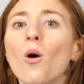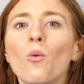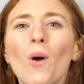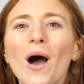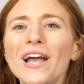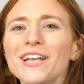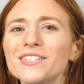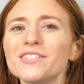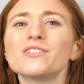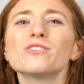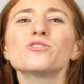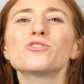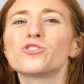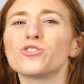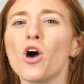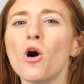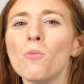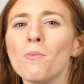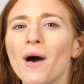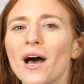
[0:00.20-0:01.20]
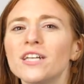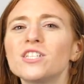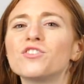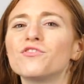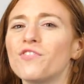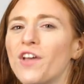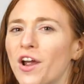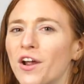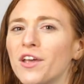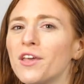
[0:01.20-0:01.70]
Why is there so much
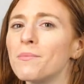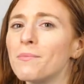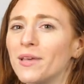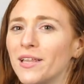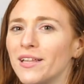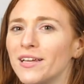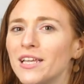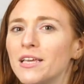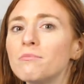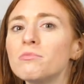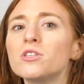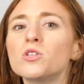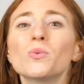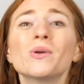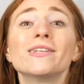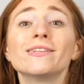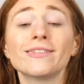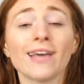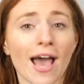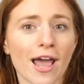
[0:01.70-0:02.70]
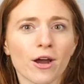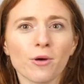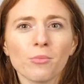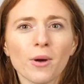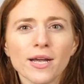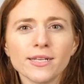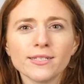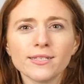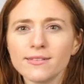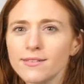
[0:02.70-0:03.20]
variability between tire
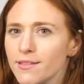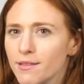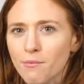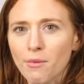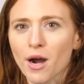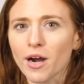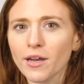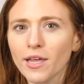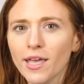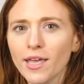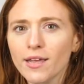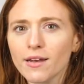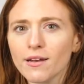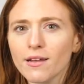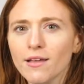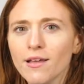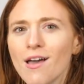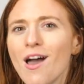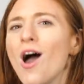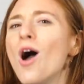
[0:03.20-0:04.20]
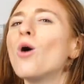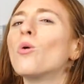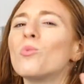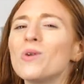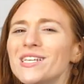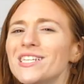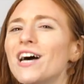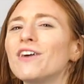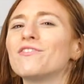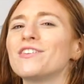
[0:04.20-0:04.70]
prices in the market?
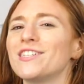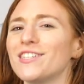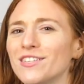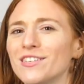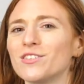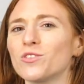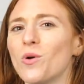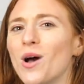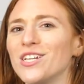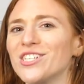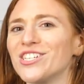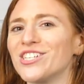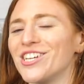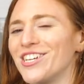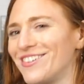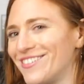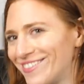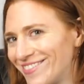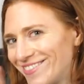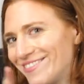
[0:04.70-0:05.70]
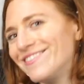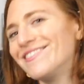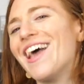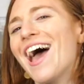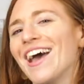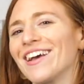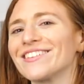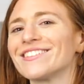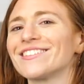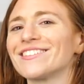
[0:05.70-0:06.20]
We delve into this question
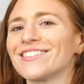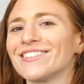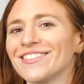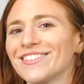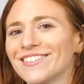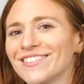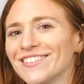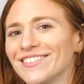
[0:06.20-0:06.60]
next.